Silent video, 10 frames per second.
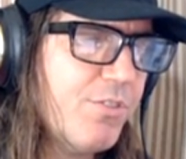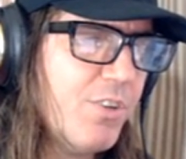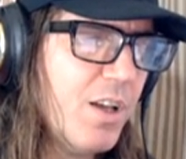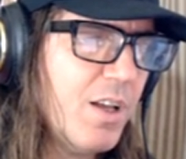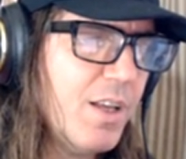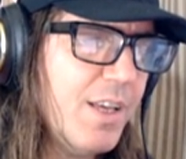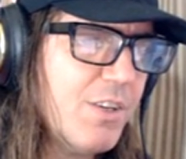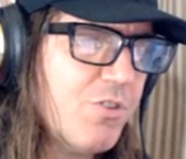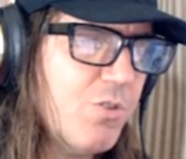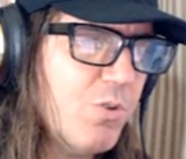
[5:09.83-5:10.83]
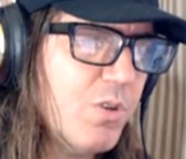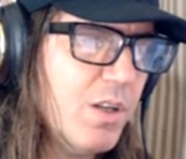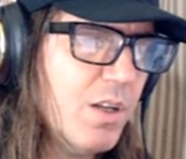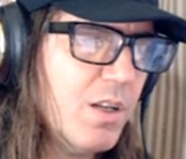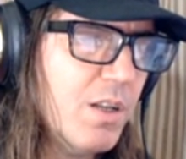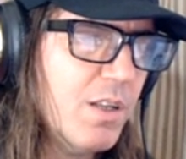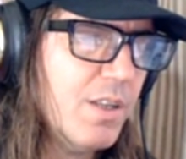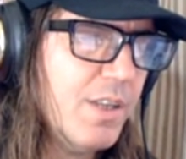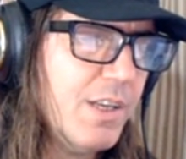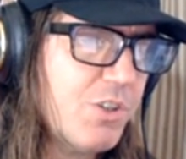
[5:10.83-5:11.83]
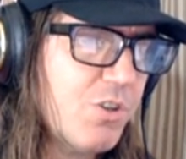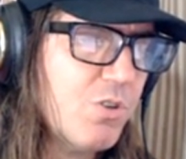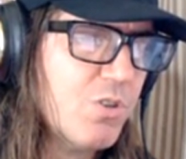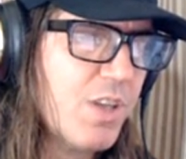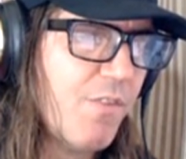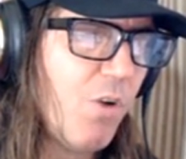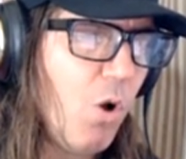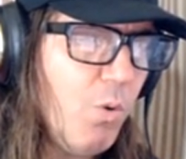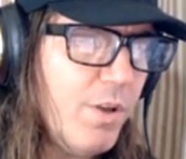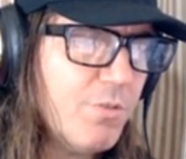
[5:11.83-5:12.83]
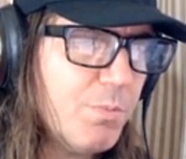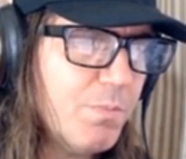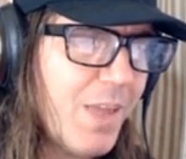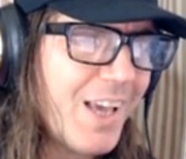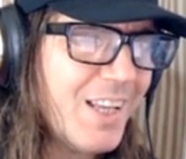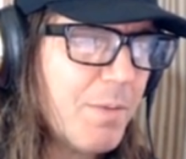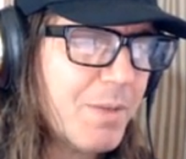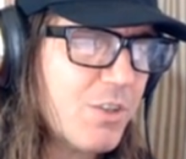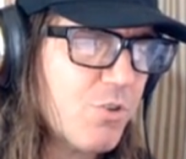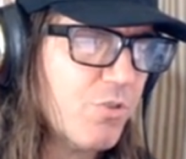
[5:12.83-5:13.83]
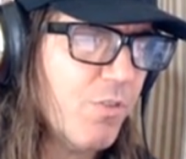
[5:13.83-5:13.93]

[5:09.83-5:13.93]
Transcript: uh, issued uh, issues have always economic issues have